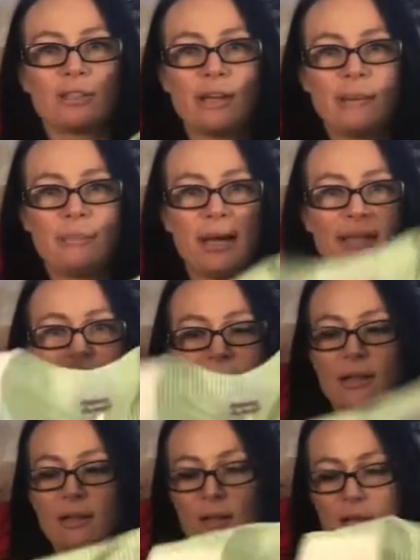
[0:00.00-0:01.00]
and
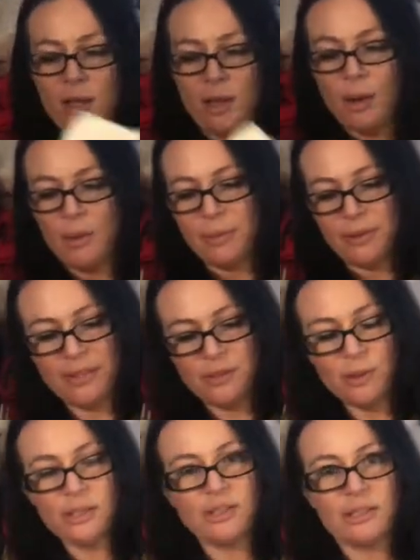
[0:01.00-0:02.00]
pastel, but this
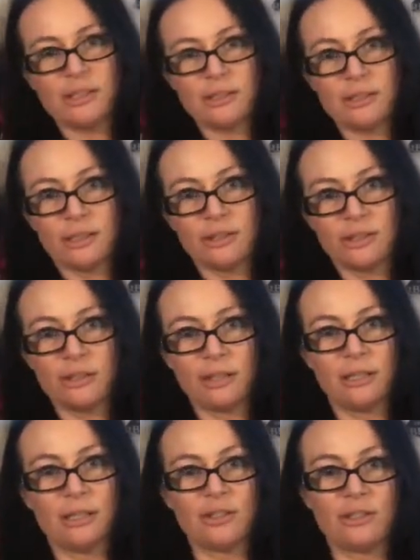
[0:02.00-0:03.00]
one's just in such good
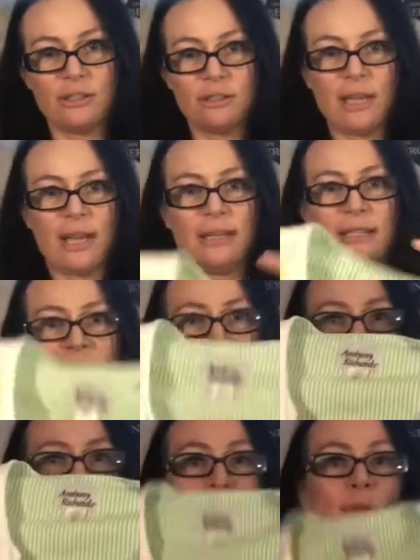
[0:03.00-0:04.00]
condition and it's got
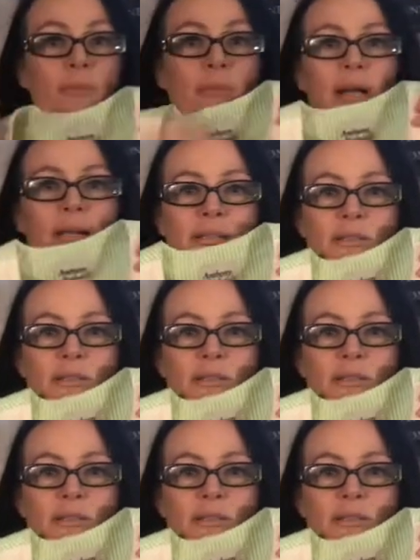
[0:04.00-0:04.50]
the full buttons,